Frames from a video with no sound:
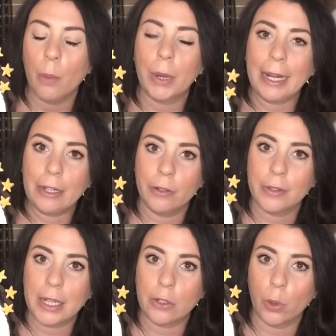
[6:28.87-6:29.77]
but I
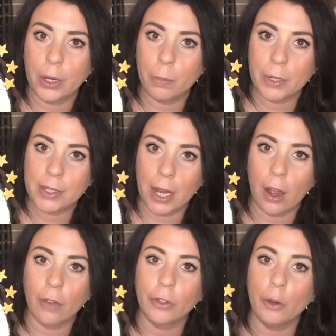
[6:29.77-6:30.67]
used a
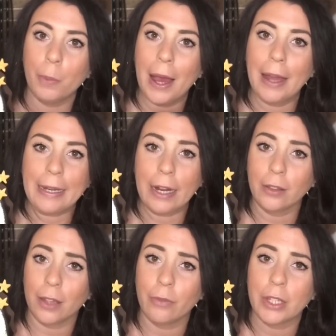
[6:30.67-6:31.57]
20% off coupon, and
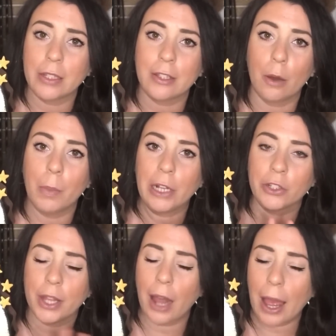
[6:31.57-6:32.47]
I love this so
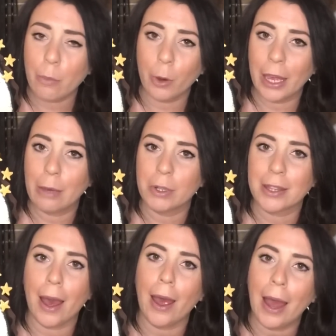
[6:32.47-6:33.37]
much that I'm okay
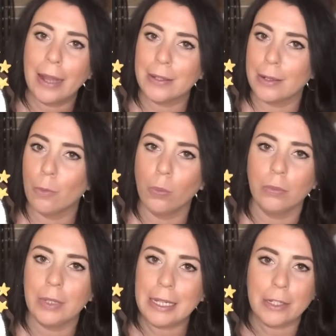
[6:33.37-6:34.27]
with that. I didn't
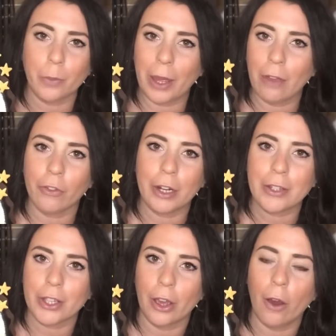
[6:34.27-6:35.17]
need to wait for
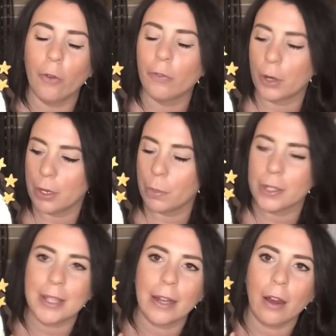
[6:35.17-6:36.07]
it to go
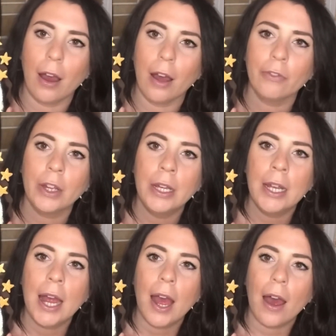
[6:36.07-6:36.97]
40% off.
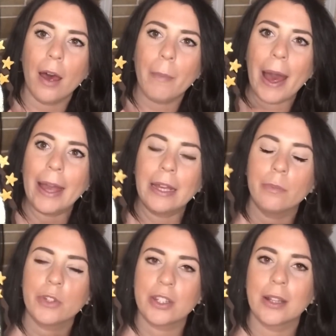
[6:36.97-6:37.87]
I
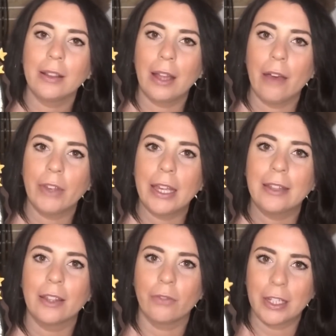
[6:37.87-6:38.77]
am just
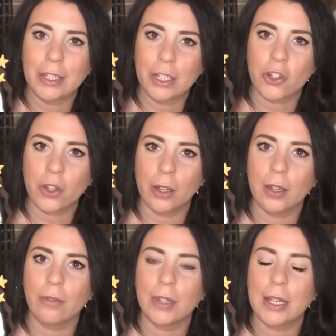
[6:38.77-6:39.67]
loving the vintage
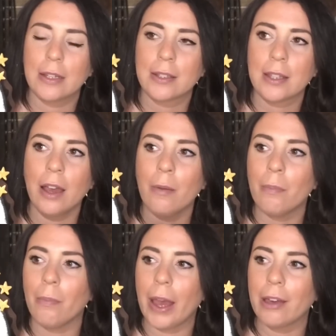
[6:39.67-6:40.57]
look of this.
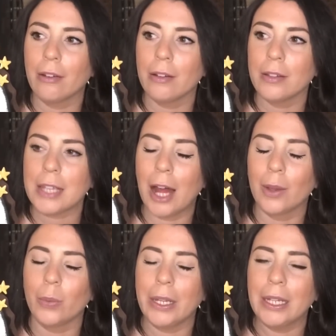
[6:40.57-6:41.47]
Michael's
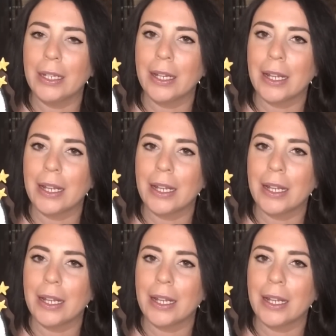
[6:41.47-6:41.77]
Halloween